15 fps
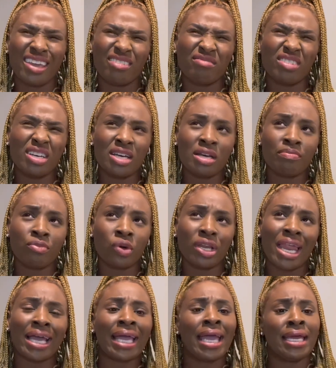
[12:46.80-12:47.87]
more
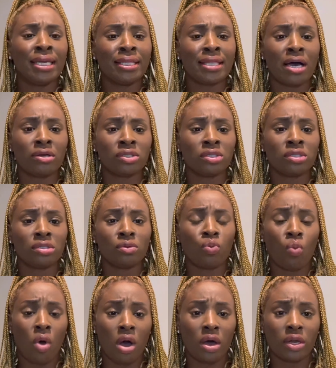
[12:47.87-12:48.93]
like 80,000
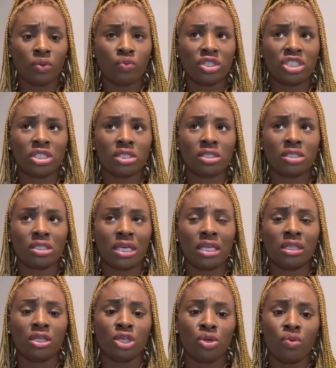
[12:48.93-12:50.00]
won, which is
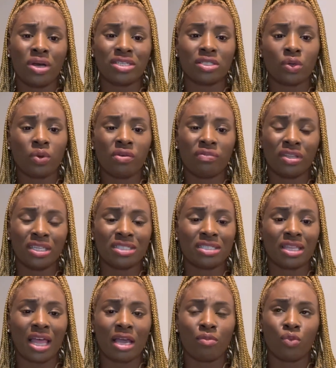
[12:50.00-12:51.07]
in the US equivalent to
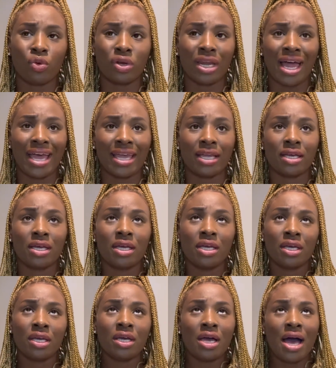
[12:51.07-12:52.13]
like more like
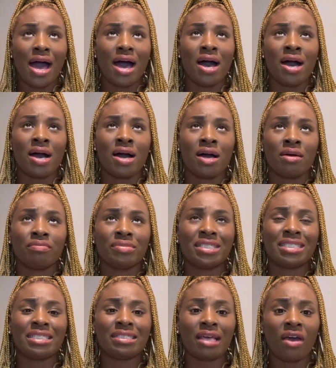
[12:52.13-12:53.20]

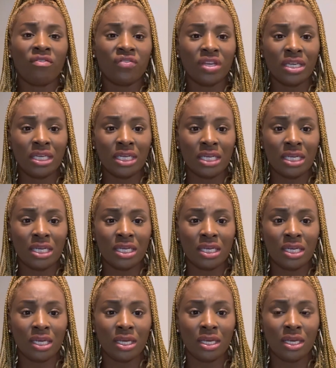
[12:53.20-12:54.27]

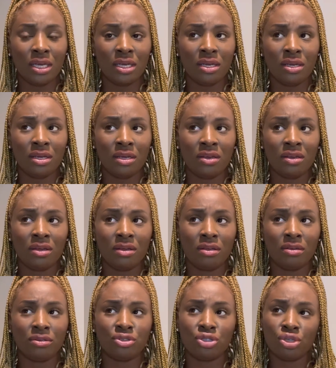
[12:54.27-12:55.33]

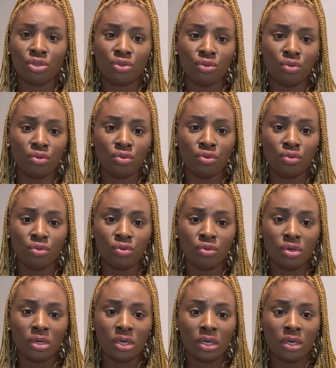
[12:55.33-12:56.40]
72
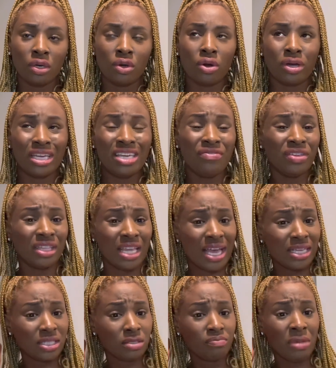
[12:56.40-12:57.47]
or even
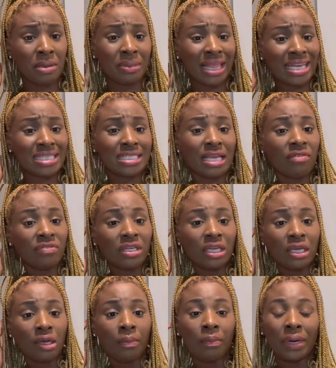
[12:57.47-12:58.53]
less, maybe like
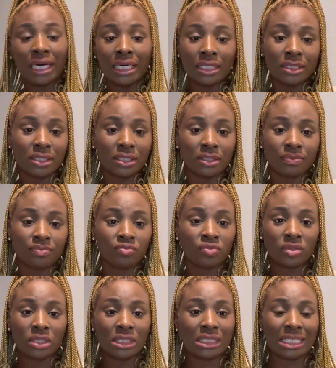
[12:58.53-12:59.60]
$70,
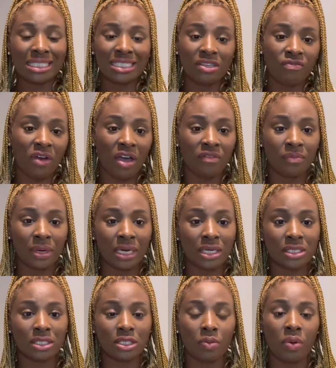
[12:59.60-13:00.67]

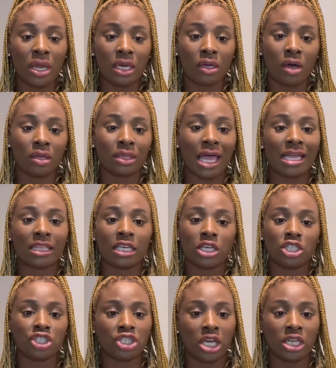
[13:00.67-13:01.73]
$65, depending on like the
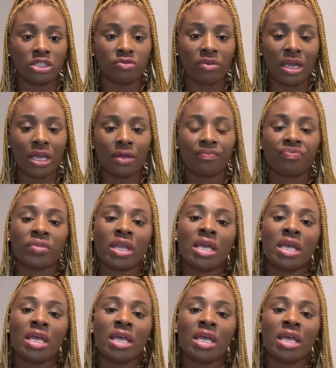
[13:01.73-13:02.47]
exchange rate.